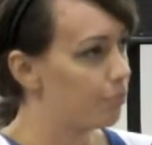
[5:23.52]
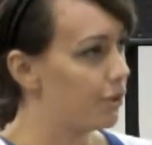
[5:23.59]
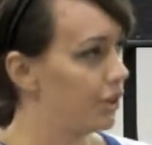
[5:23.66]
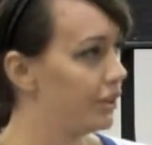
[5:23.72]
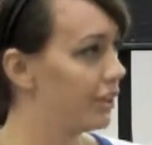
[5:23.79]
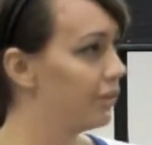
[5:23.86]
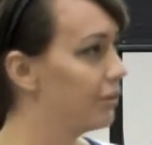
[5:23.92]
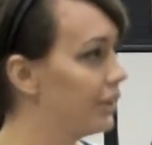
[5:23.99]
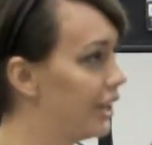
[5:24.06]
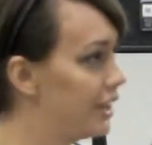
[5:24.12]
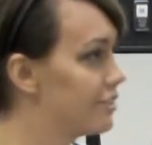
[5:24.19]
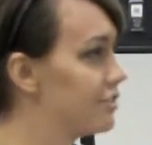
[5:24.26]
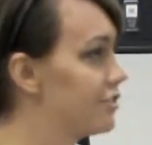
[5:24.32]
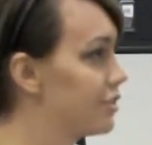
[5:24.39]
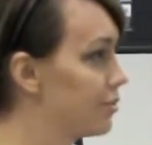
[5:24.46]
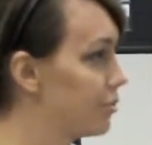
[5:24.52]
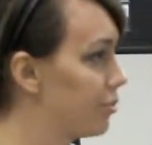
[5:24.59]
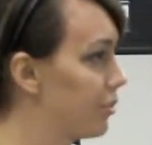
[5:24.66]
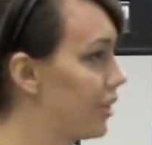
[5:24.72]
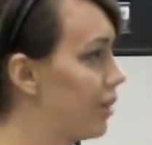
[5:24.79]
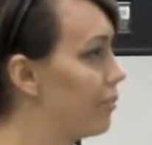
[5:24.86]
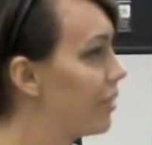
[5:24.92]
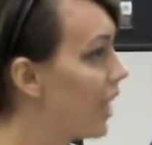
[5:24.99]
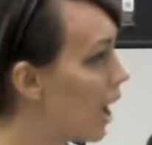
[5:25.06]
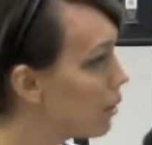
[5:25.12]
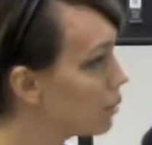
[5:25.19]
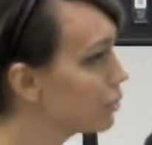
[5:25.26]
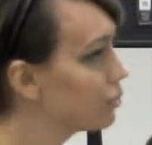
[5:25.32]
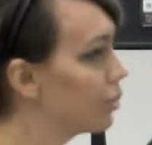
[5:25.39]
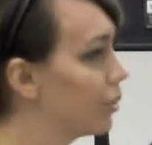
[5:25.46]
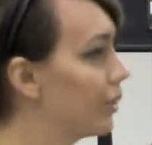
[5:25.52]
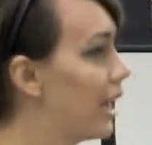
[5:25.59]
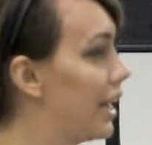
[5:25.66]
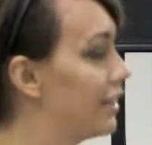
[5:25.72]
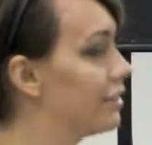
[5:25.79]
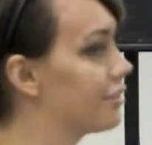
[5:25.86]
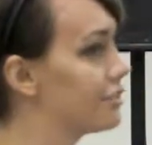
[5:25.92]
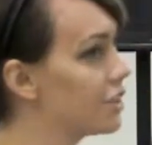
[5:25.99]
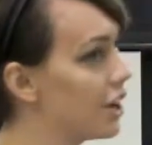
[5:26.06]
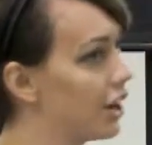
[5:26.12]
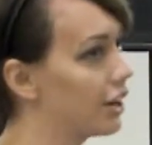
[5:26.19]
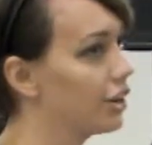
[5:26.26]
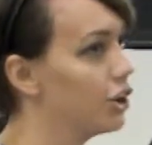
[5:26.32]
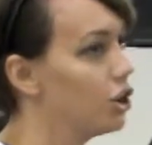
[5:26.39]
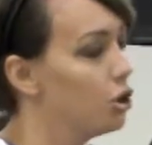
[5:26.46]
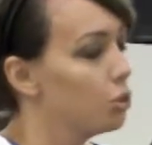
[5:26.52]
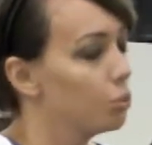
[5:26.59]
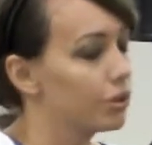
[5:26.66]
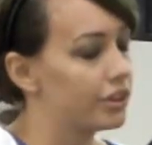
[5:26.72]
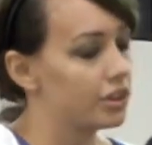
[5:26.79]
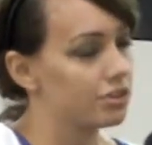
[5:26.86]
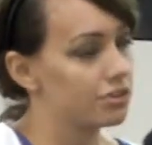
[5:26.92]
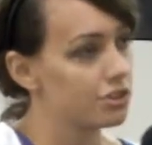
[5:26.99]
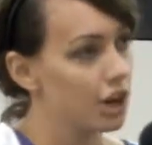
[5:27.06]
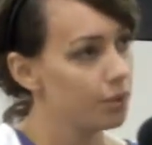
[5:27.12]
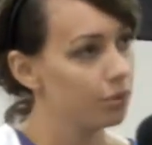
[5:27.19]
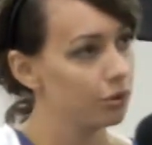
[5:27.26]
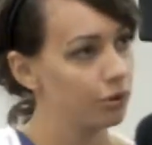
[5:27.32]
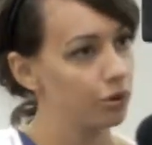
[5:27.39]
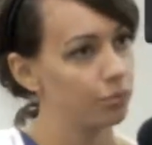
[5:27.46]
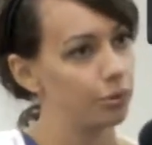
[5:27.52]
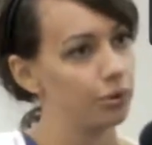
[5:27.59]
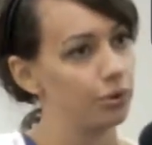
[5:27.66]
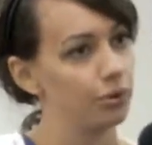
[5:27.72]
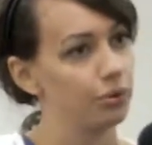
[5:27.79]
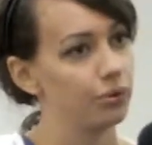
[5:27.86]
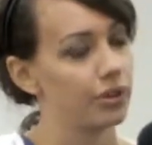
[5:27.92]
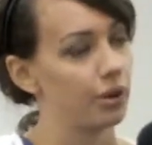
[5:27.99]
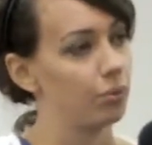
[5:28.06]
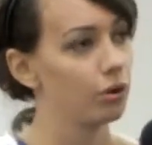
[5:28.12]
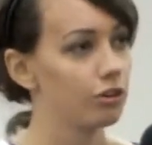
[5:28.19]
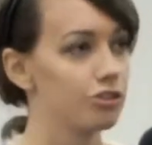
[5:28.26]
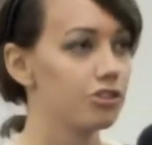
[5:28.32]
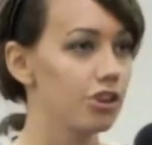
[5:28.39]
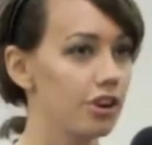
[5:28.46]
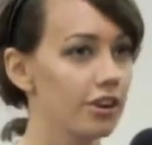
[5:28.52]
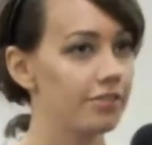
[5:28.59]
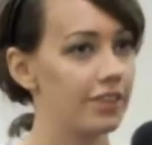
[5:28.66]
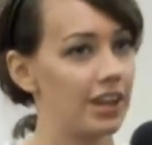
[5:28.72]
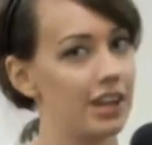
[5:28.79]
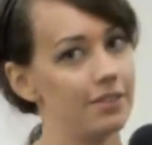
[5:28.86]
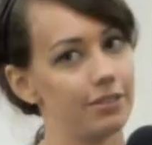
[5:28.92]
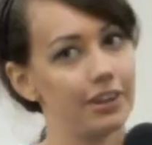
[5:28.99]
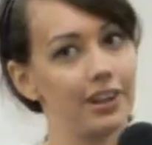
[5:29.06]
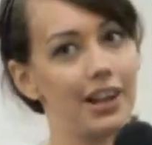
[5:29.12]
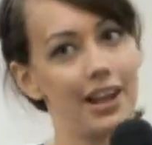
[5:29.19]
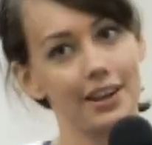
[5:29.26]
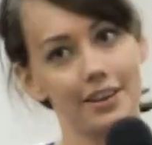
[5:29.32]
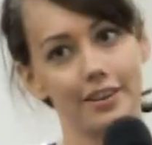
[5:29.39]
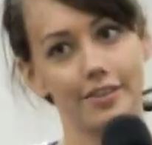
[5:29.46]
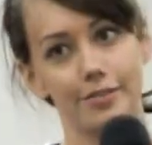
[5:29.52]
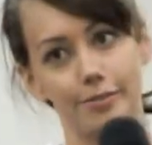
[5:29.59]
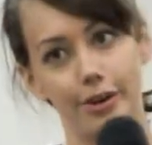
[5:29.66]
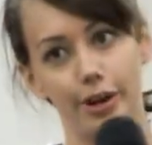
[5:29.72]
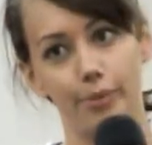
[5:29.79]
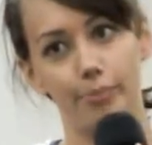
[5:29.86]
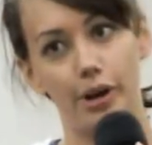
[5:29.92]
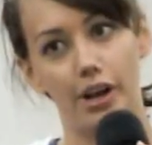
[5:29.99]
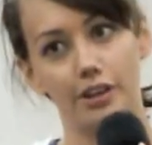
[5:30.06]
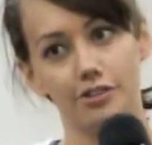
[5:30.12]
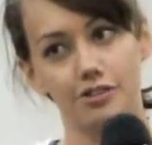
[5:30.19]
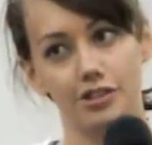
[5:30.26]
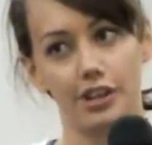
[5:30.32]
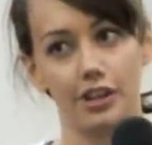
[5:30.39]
building relationships with them. That was where we had to start with this tribal group who they weren't sure if they even liked us very much.